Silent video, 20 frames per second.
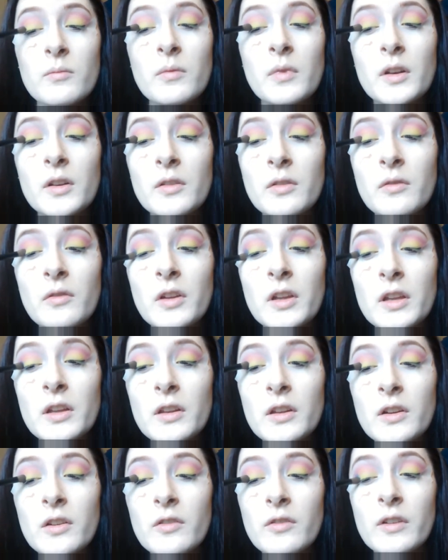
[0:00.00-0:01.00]

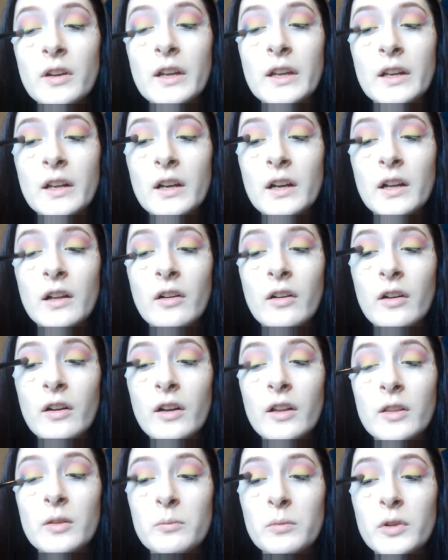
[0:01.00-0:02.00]
between the green color
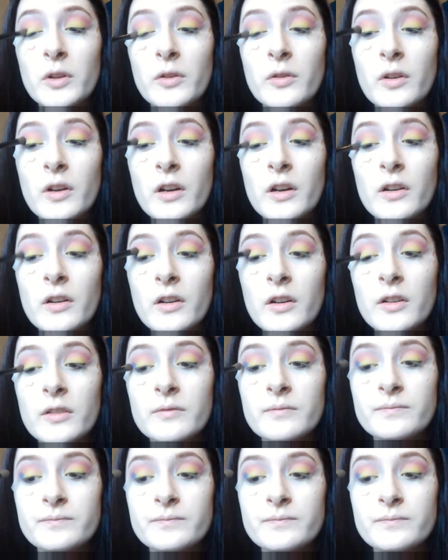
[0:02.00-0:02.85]
and the blue color.